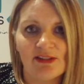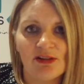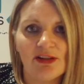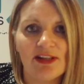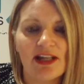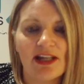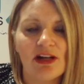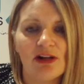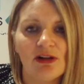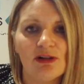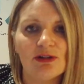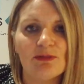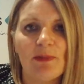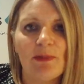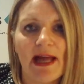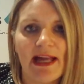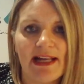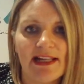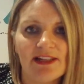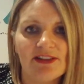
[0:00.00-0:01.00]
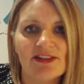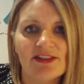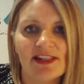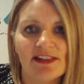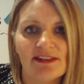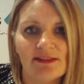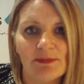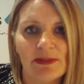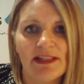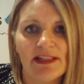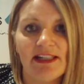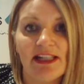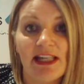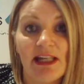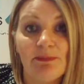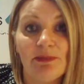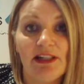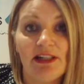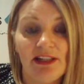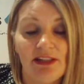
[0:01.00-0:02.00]
all that old baggage that's been
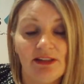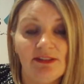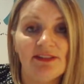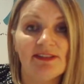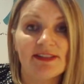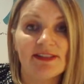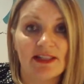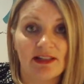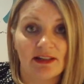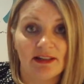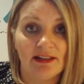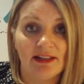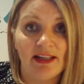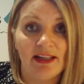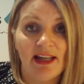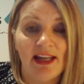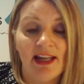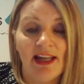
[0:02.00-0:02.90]
keeping you stuck